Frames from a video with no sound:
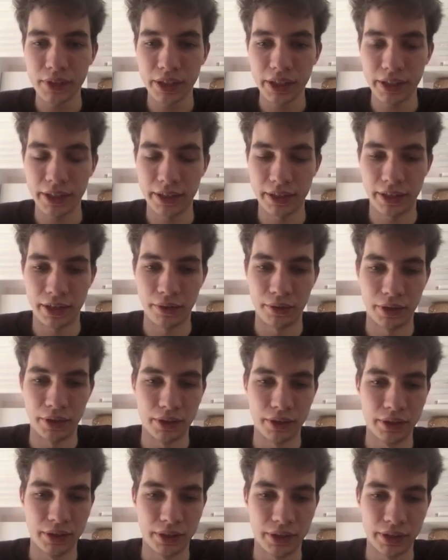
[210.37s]
in
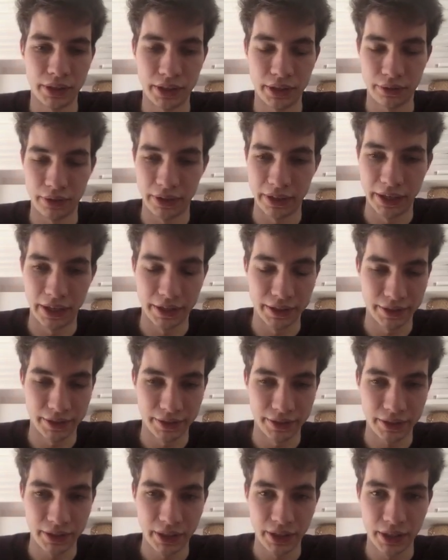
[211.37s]
our
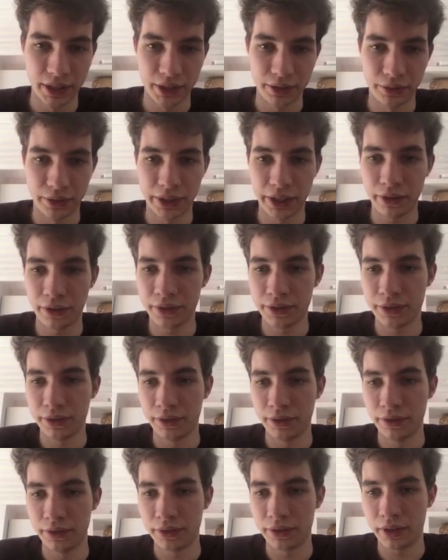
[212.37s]
analysis. You can also
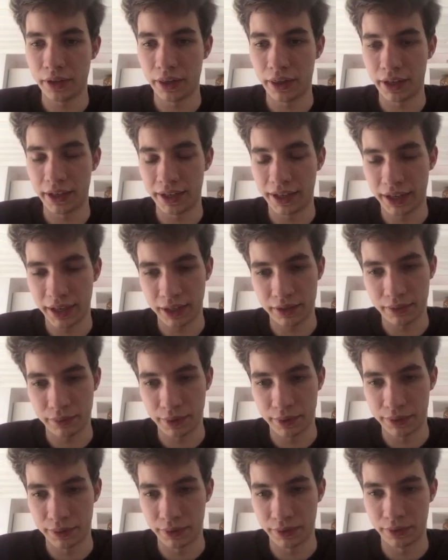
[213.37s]
use theta hat,
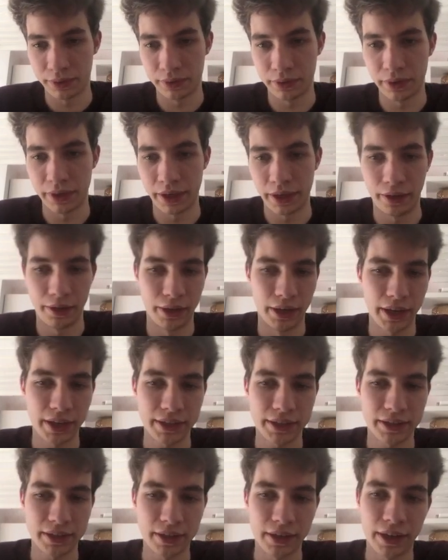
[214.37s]
which we're going to look at in the
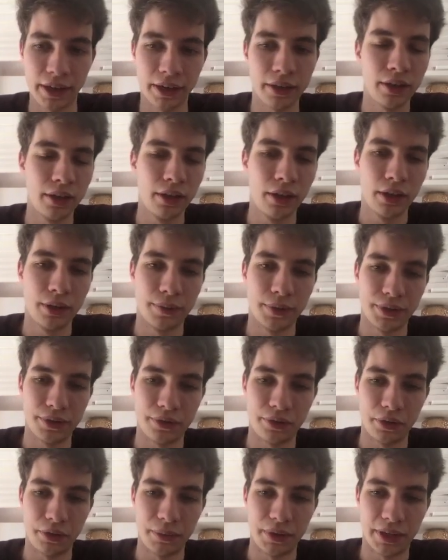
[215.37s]
next slide, which is
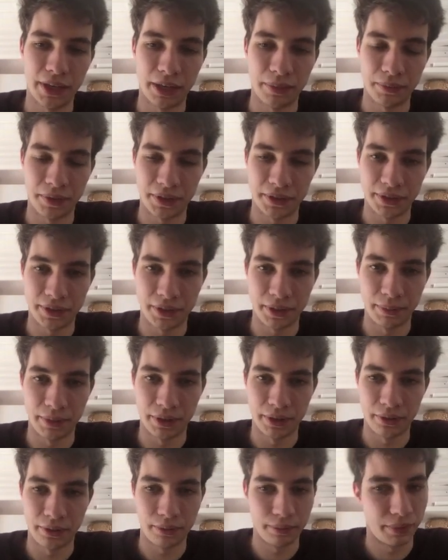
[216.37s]
going to be an unbiased
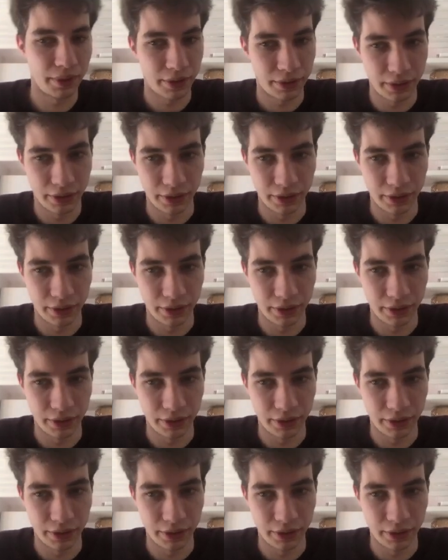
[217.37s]
estimator. But